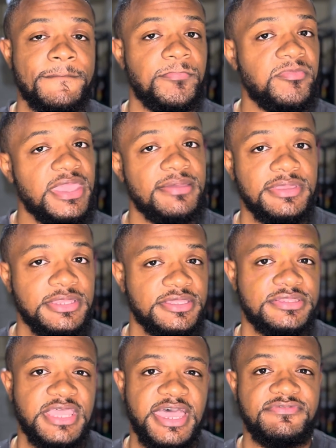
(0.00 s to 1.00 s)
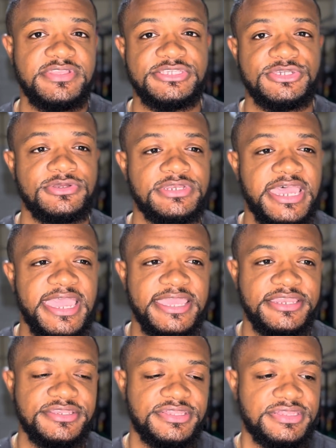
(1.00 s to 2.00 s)
Maybe let's dive into your
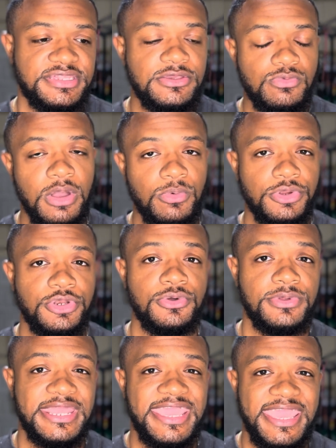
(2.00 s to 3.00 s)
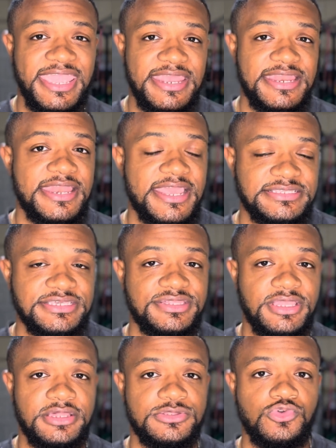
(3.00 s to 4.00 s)
diet and see what we're doing to aid in that
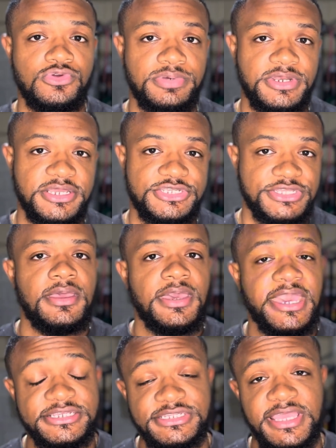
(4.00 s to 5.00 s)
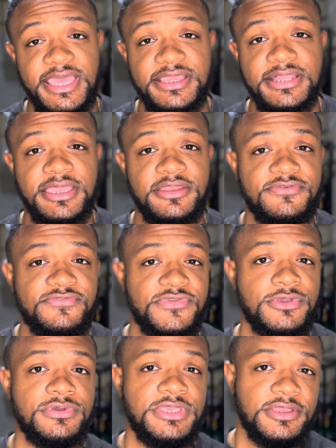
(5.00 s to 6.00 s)
testosterone production. I actually had a client a
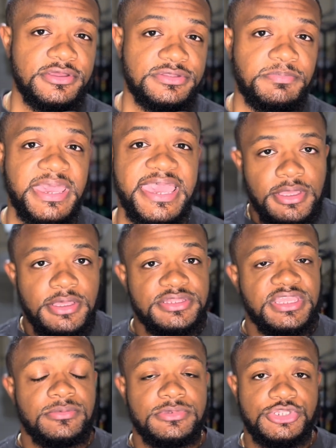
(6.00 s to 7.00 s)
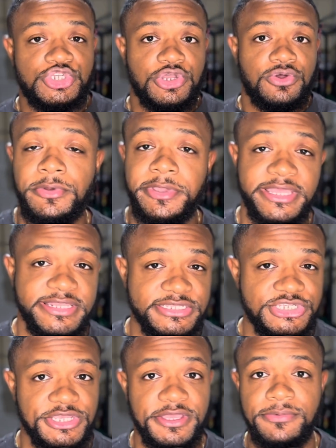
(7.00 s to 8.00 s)
few years back. His name was Joe. We were hitting the
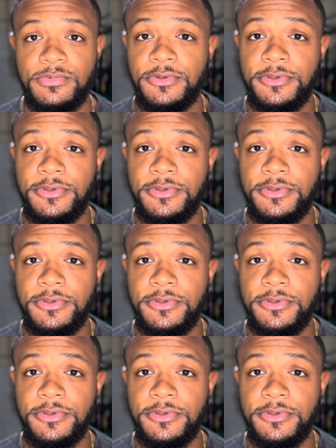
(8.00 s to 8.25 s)
gym, we were